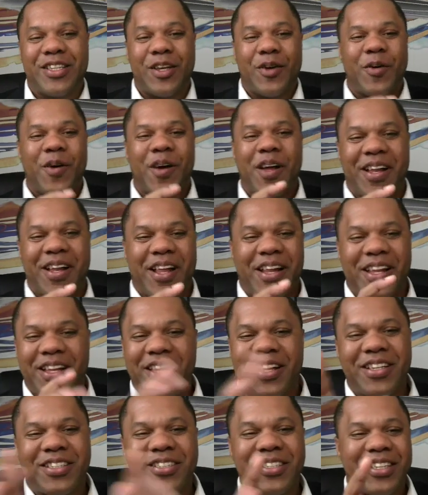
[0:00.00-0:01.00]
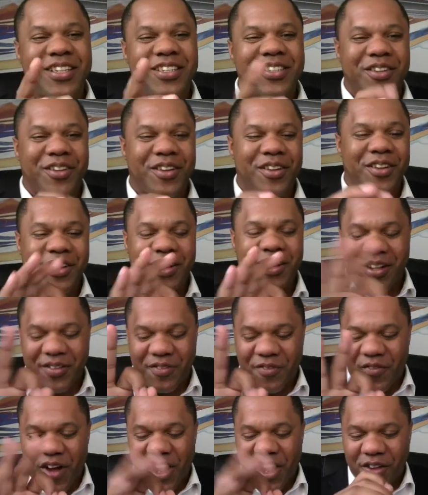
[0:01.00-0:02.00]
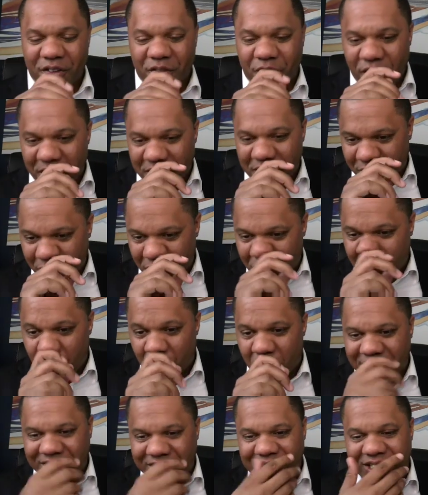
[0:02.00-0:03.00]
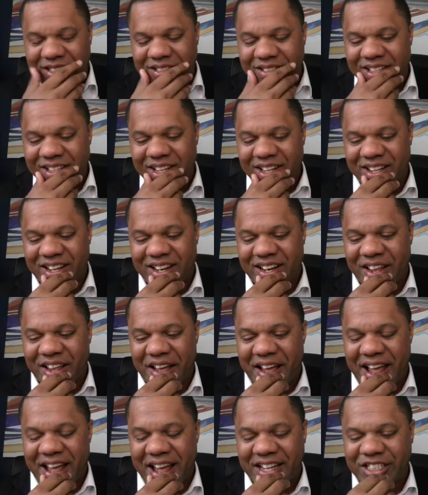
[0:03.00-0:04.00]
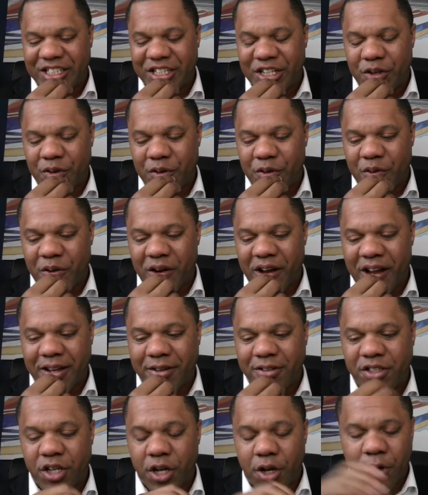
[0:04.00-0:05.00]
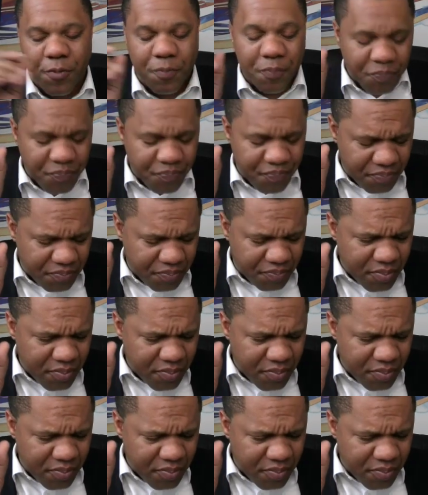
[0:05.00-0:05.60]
so these are the final three questions that I'll ask you, right? So